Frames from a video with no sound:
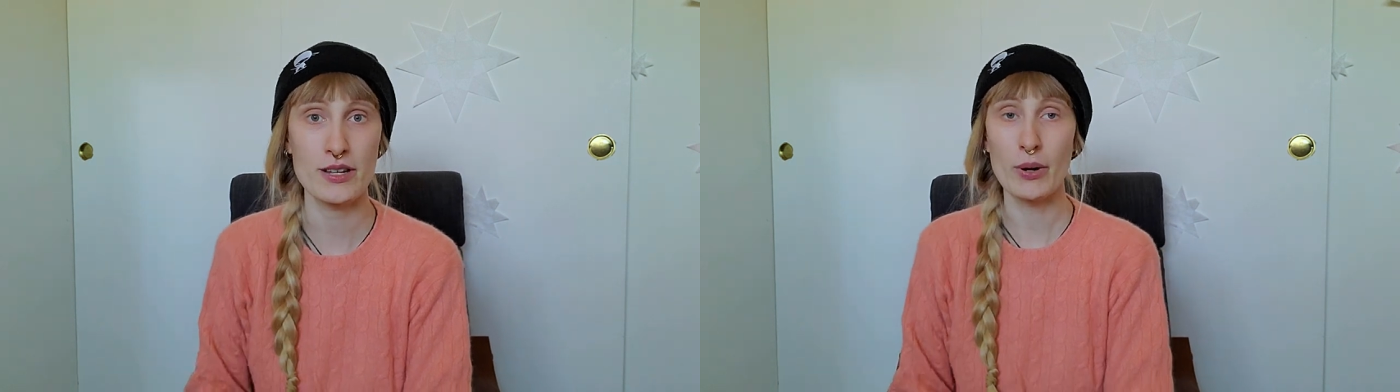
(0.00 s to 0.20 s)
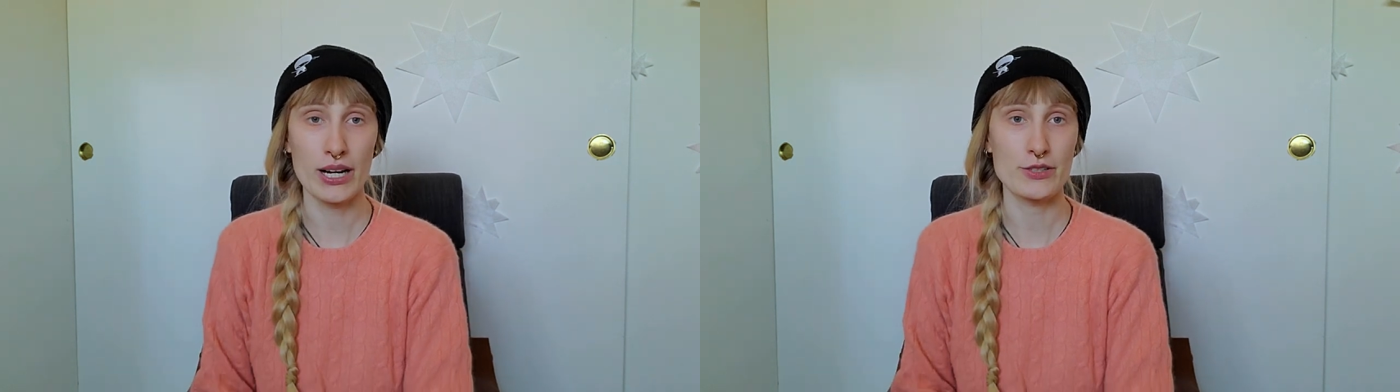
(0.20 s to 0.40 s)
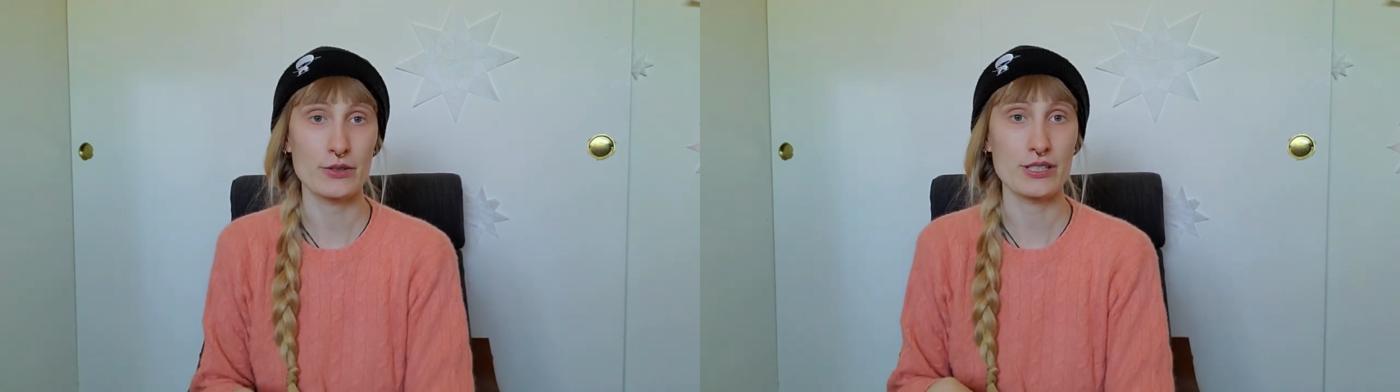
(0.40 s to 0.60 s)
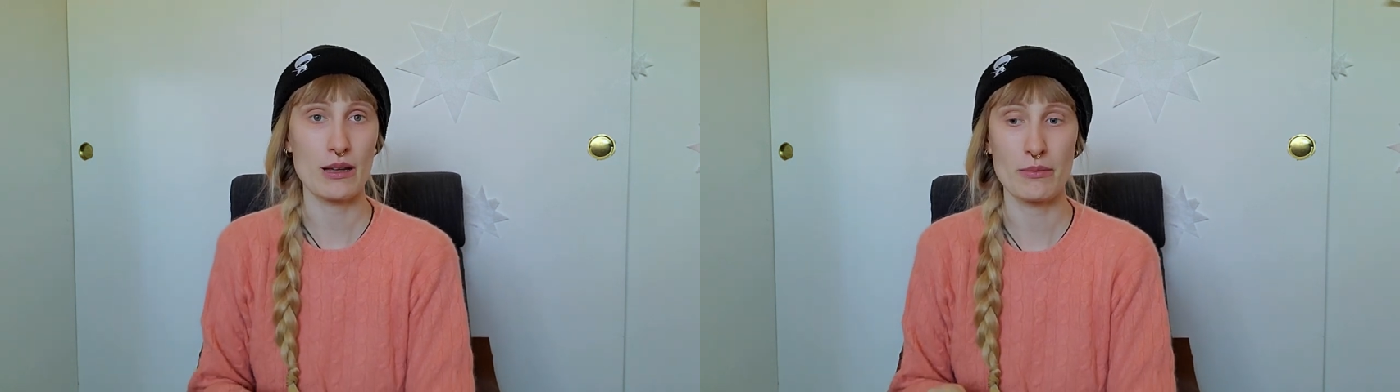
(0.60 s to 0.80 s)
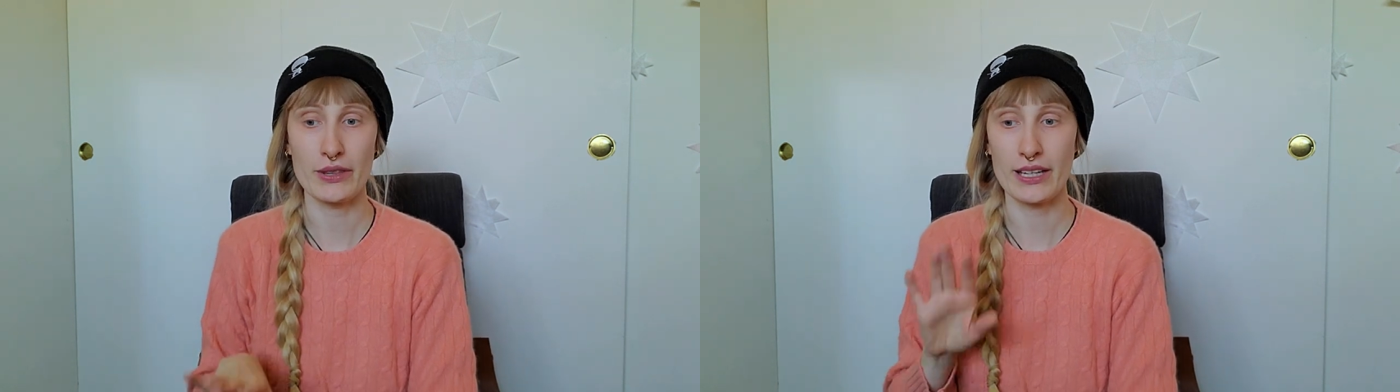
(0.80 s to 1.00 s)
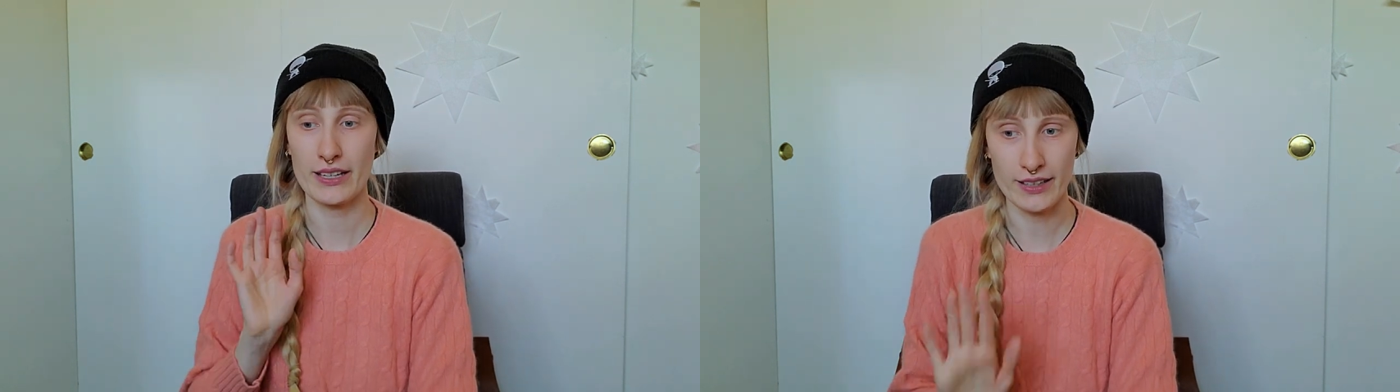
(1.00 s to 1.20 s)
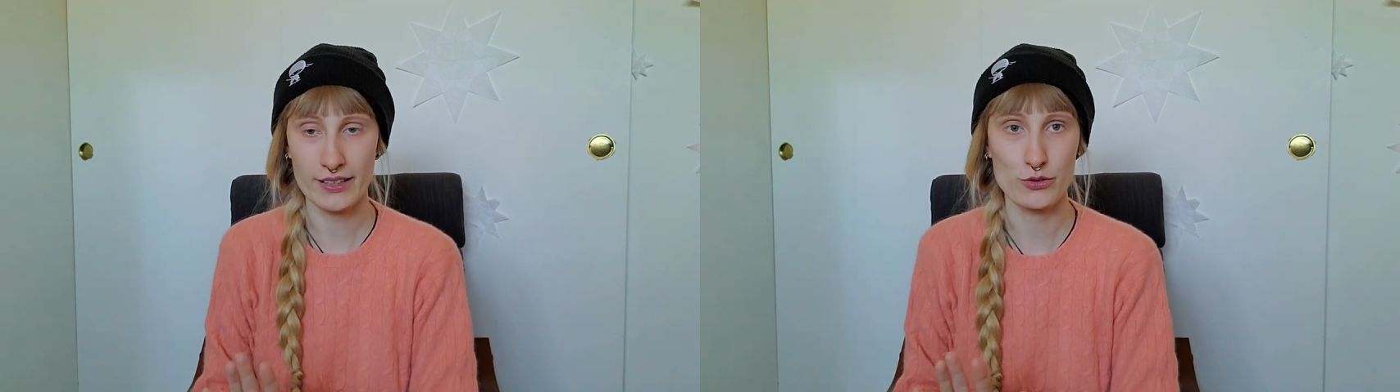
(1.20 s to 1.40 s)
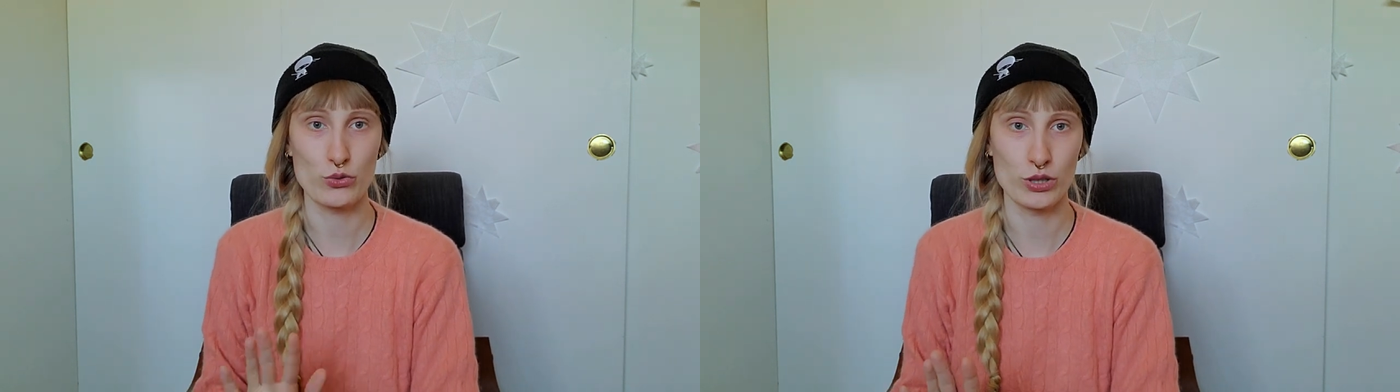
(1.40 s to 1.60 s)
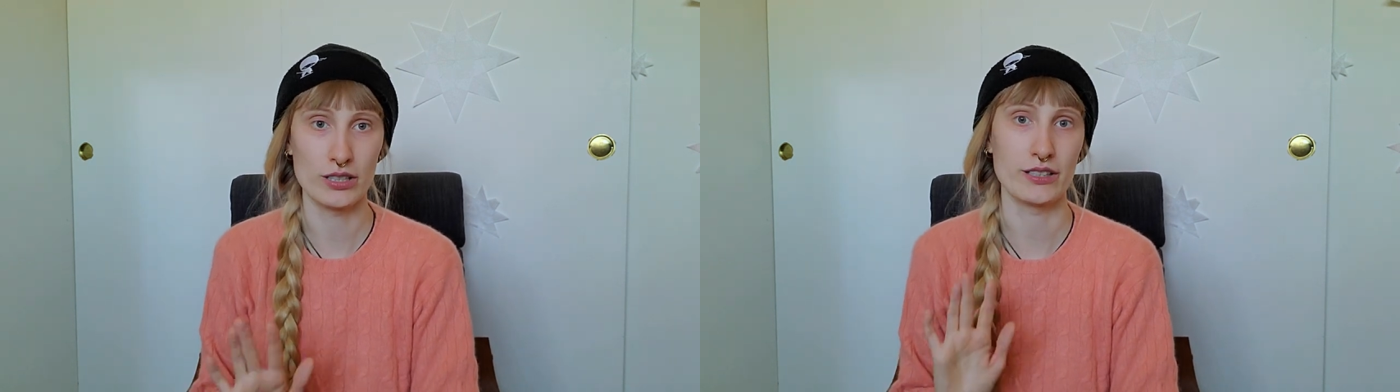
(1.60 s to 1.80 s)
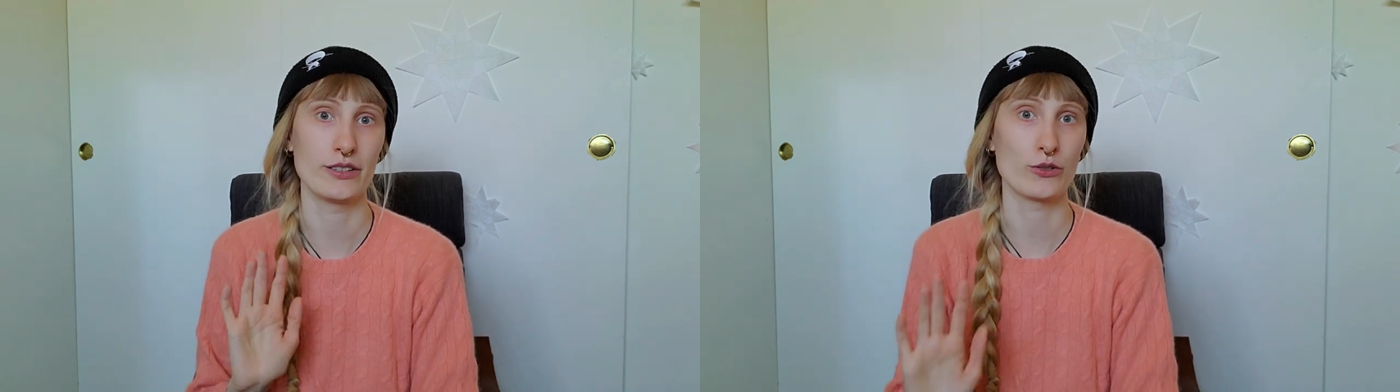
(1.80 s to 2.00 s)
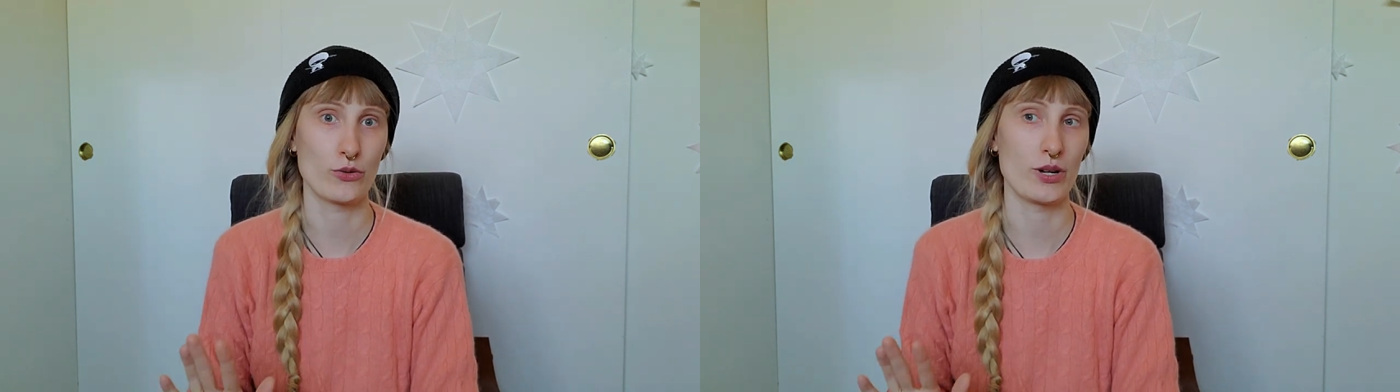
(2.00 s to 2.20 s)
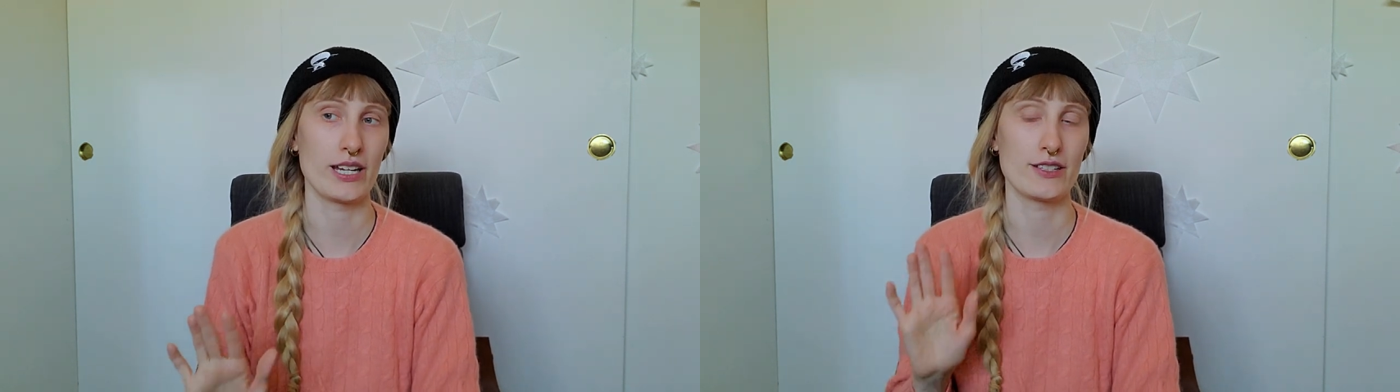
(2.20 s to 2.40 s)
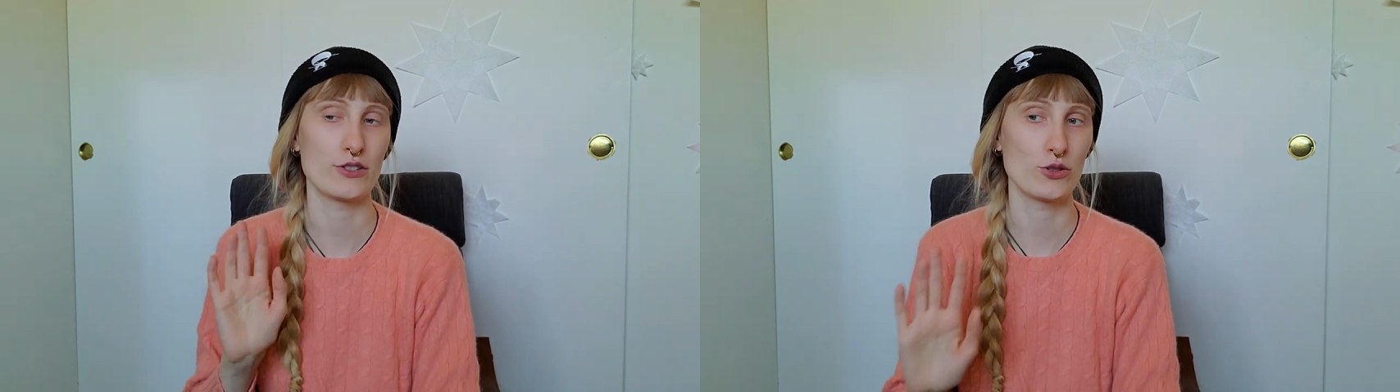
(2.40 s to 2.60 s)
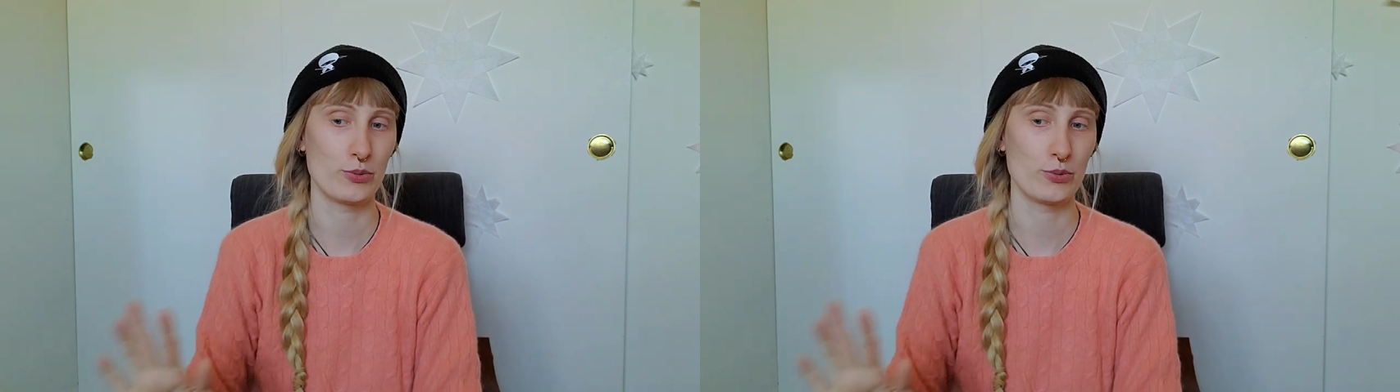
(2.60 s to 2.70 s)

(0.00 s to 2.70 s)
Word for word: butt or something, it is really great to